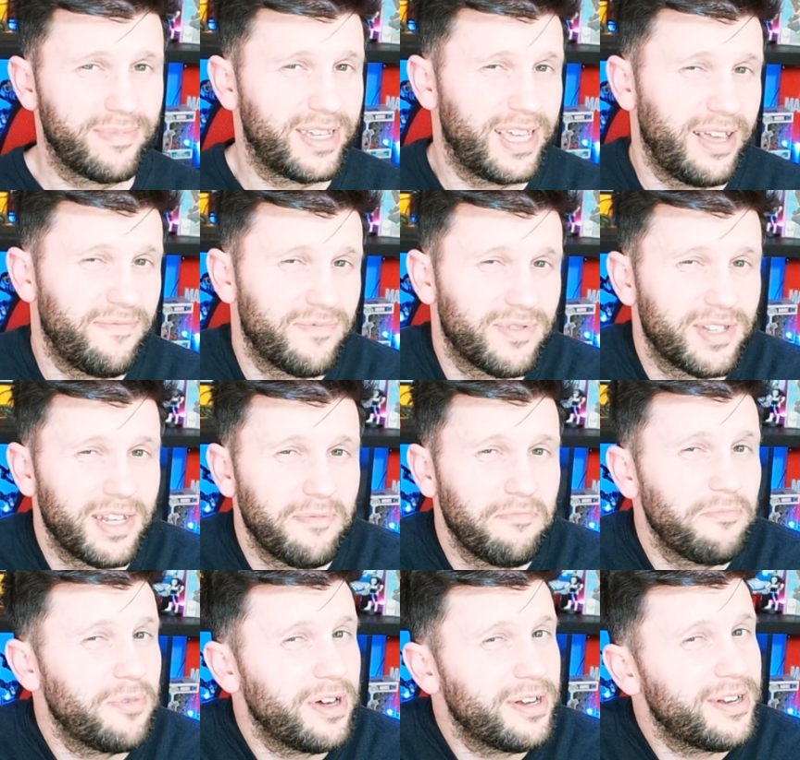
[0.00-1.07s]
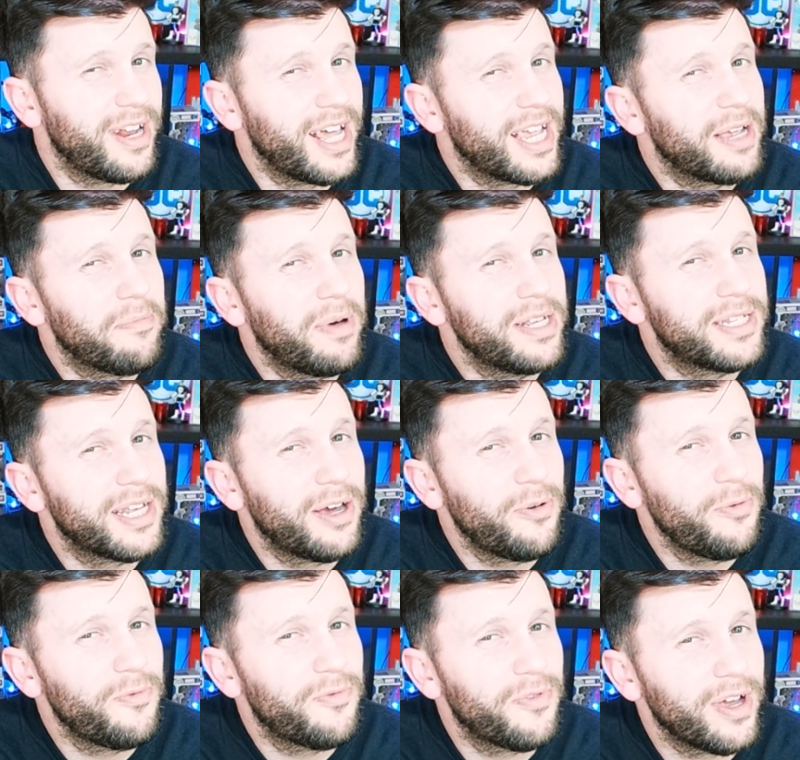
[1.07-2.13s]
give someone like
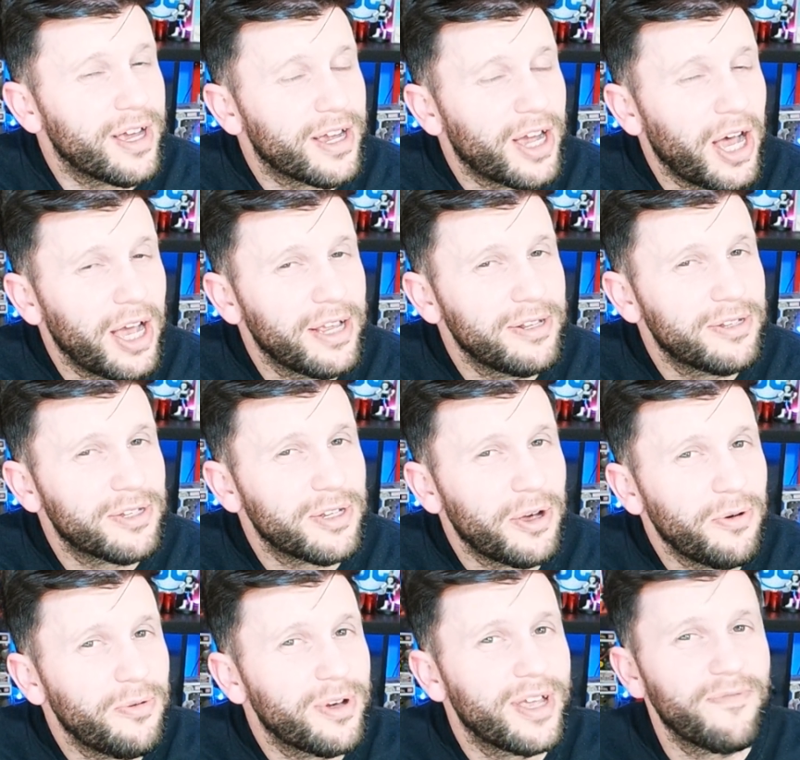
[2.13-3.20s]
myself, a kind soul,